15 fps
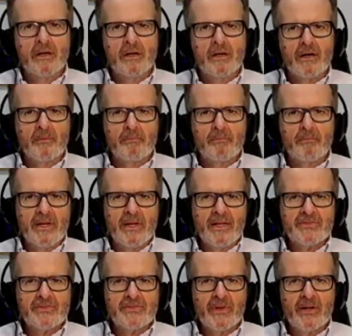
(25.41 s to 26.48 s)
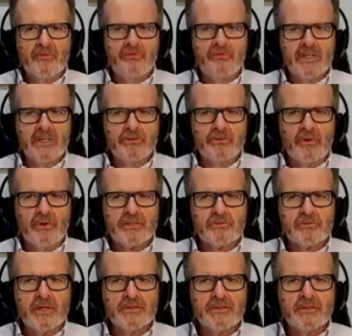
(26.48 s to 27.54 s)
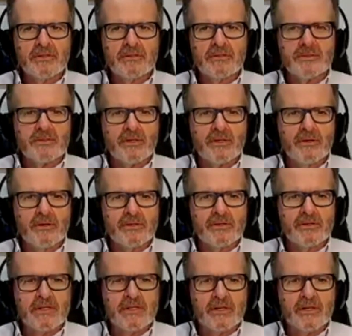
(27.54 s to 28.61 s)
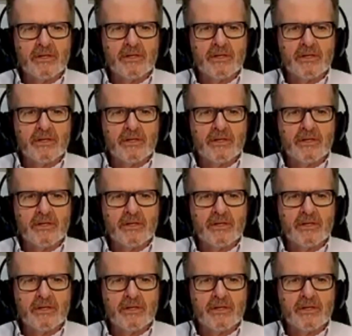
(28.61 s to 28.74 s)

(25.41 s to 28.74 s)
Uh, please feel free to ask questions using